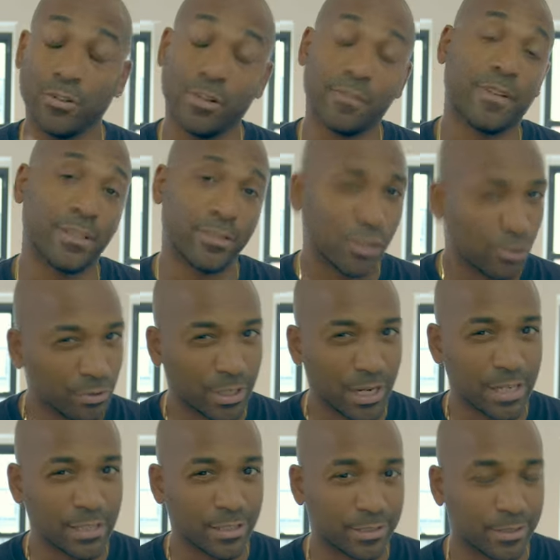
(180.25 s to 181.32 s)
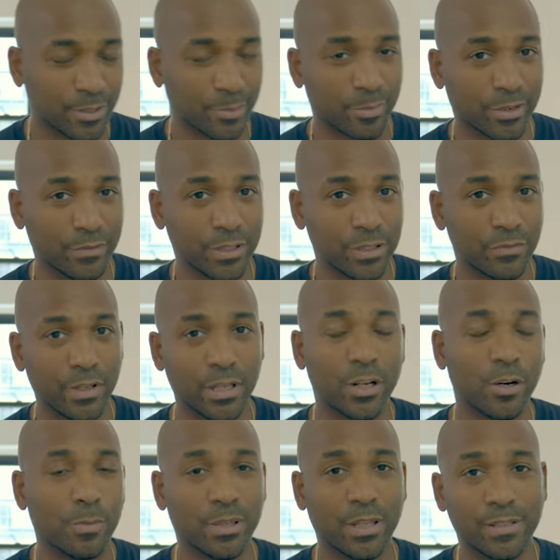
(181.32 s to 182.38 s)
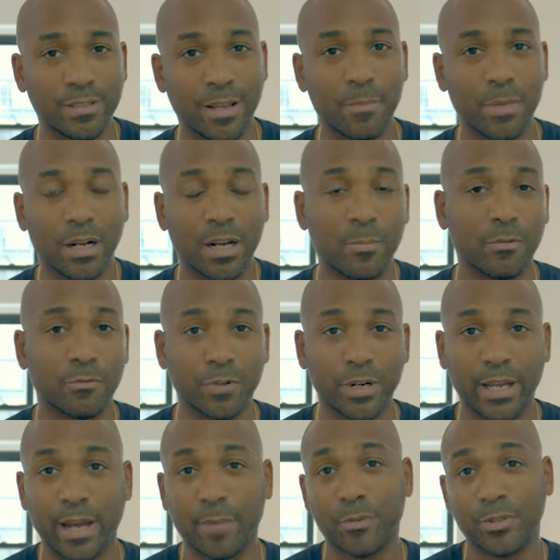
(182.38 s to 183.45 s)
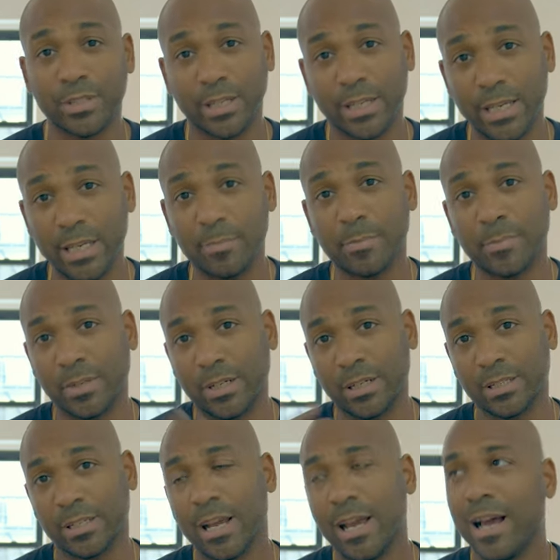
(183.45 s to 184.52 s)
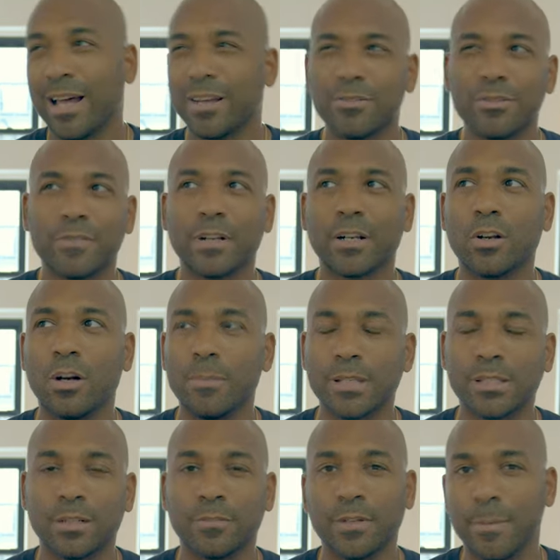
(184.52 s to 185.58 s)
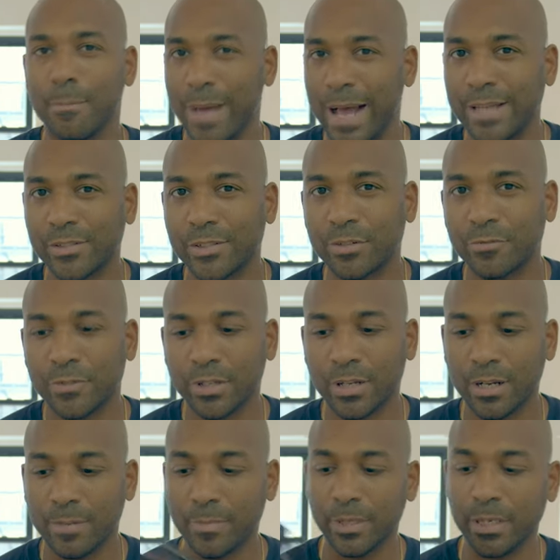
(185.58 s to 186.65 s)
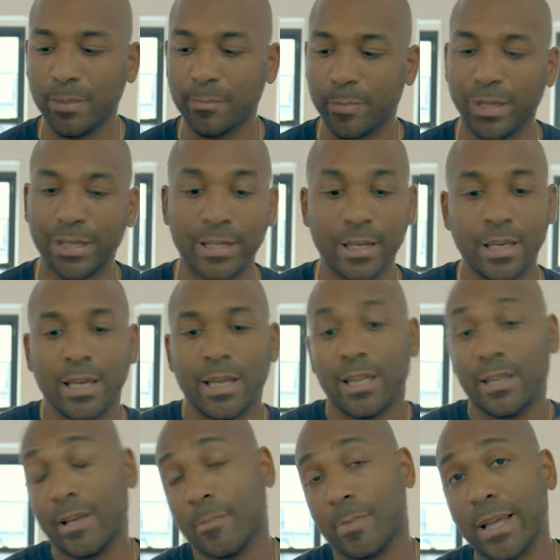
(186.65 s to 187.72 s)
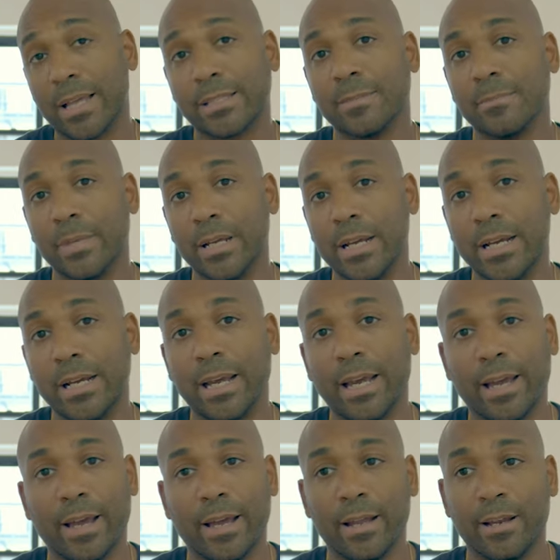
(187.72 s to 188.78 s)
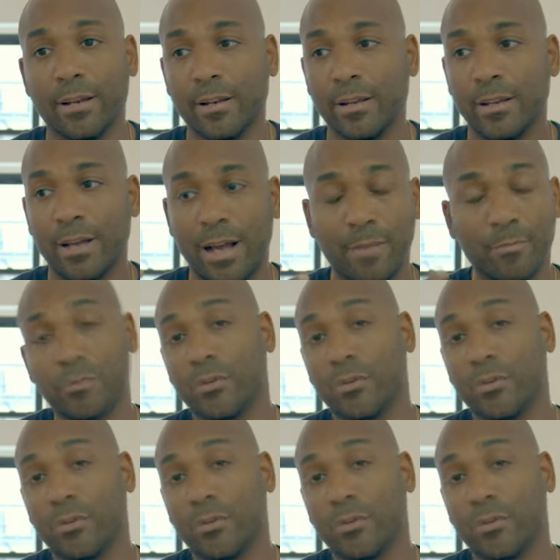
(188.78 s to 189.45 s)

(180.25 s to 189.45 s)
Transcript: don't know if I told you guys this in a previous video, but they sent me a couple free cameras to keep because I don't know if I call myself an ambassador for the company, but they're blessing me and I'm